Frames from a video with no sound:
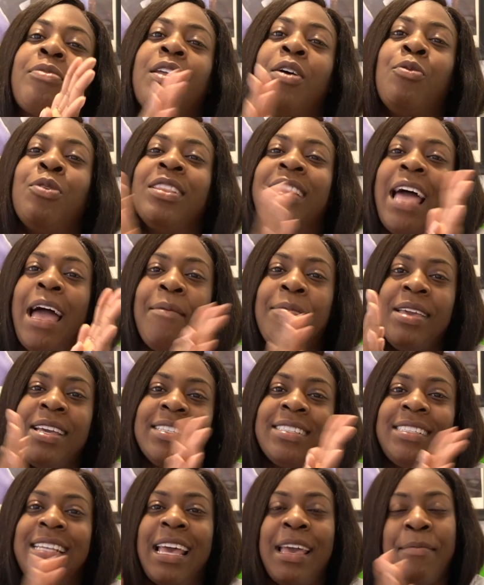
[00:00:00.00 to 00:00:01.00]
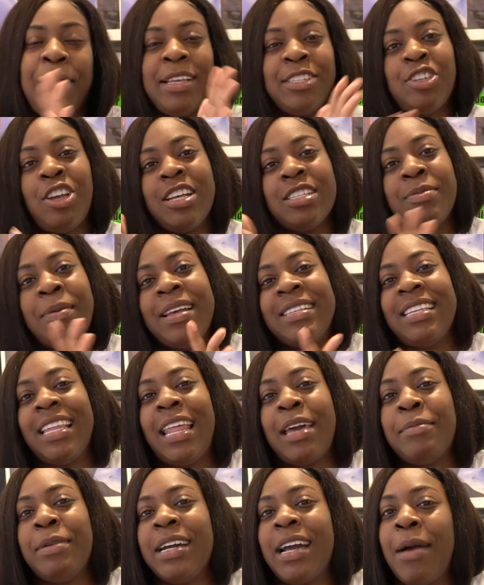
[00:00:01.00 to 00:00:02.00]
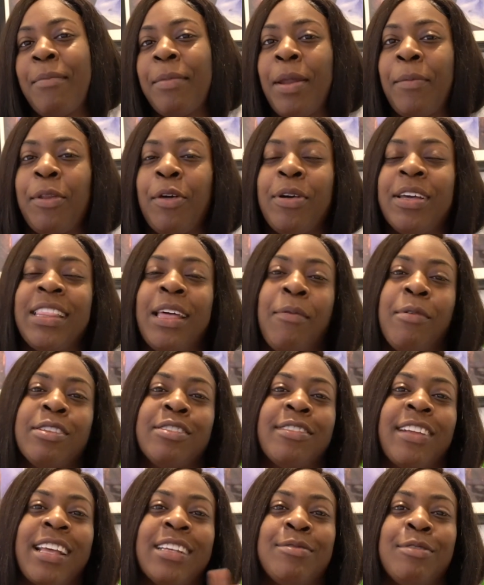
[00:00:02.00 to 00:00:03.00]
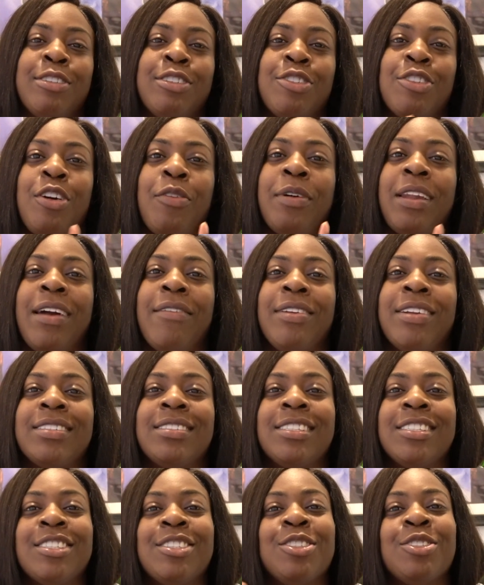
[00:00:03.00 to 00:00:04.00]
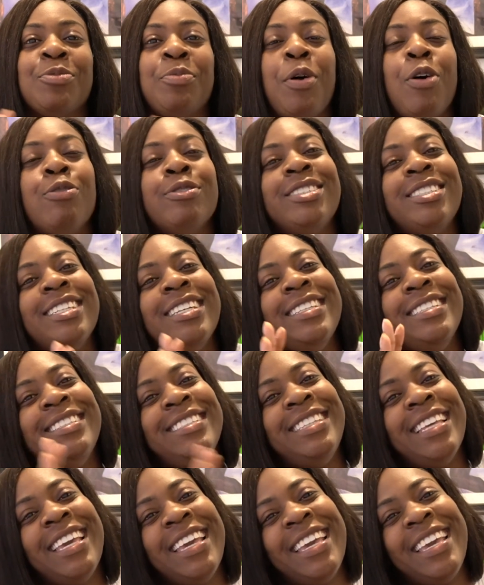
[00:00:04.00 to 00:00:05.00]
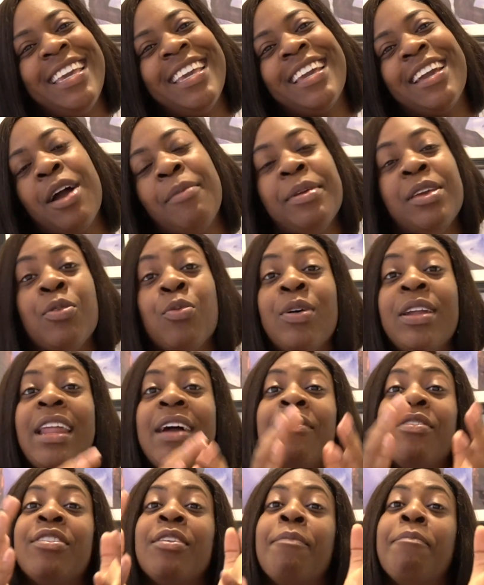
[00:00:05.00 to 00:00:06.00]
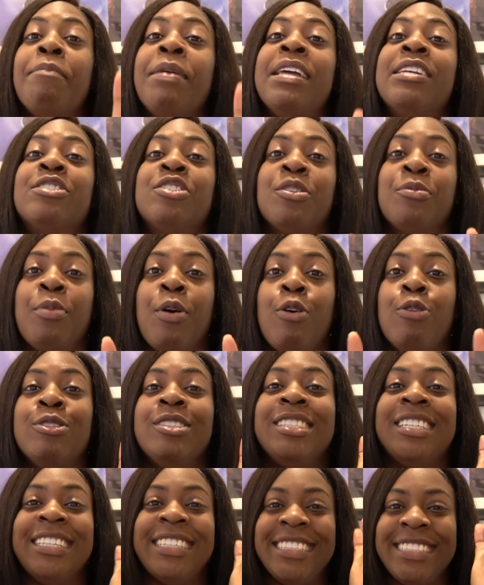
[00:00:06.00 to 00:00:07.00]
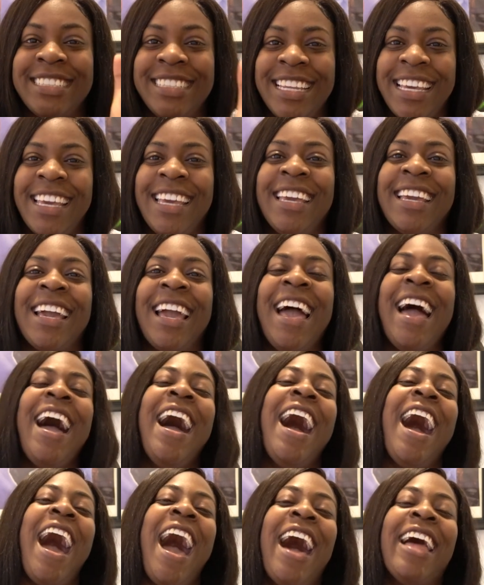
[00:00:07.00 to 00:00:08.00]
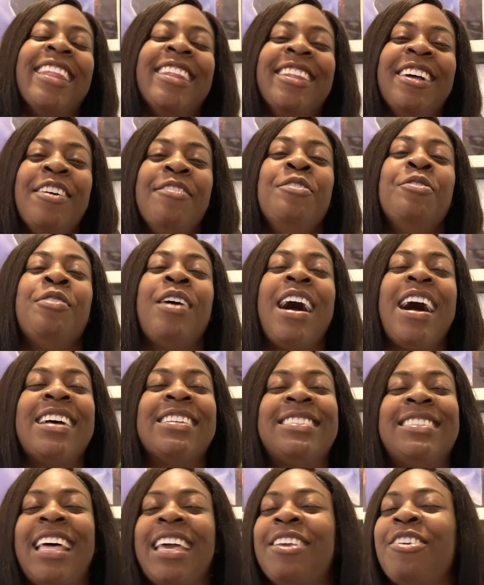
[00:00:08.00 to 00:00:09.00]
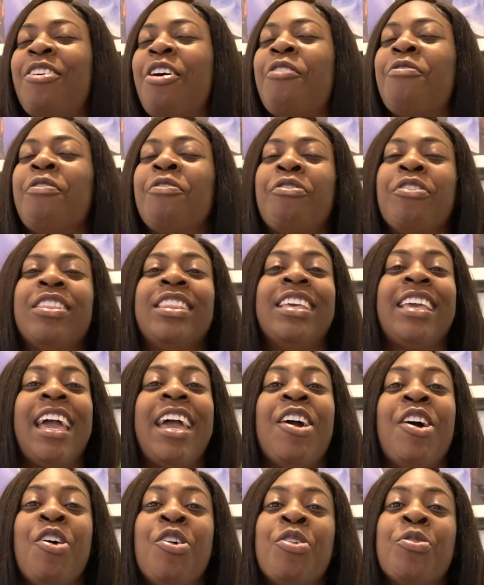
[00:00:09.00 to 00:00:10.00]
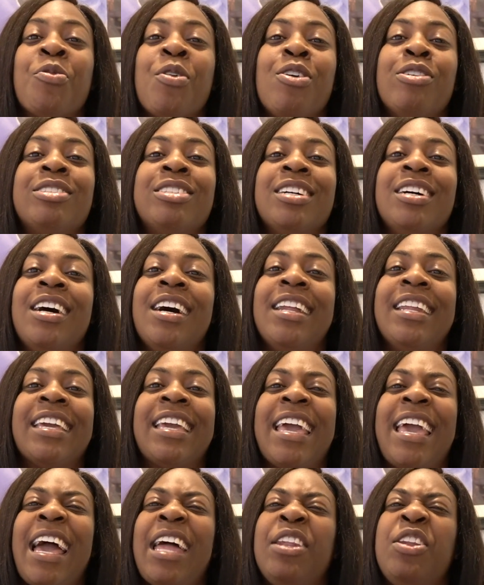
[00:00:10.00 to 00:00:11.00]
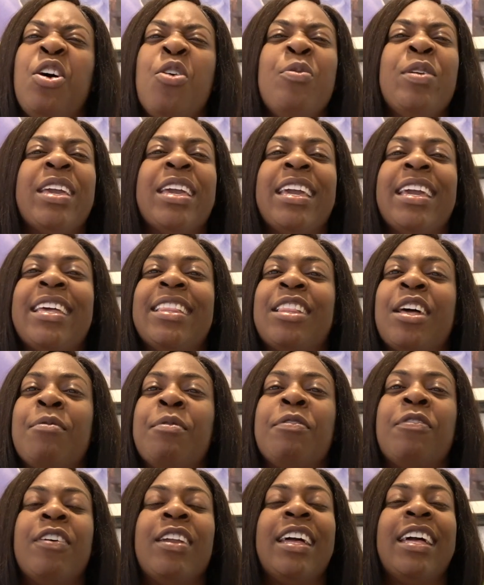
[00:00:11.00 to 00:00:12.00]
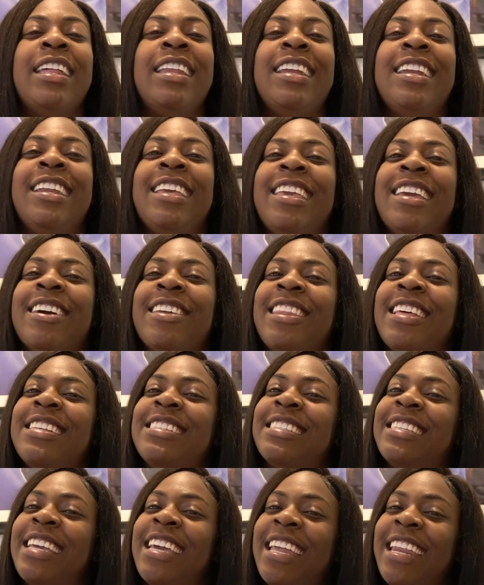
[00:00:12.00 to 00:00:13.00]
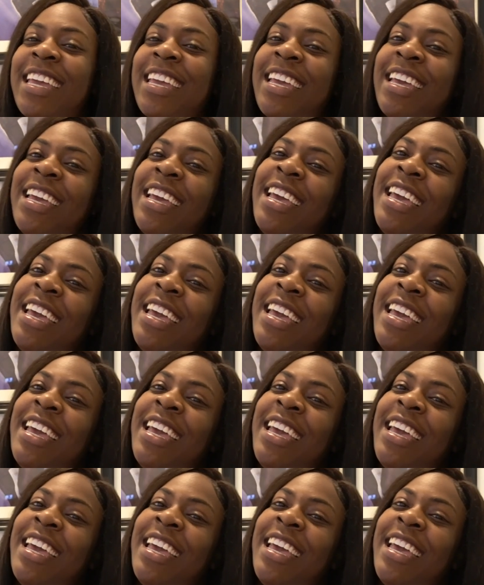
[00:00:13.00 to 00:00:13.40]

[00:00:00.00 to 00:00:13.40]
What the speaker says: with that being said, make sure y'all smash that like button, comment down below, hit that post notification, let's get up whenever the sisters post, you dig. I mean, whenever the Binkster post, you dig. I love you guys. Thank y'all for 50K on the road to 100K. I know we can get that before the end of the year. Let's get it.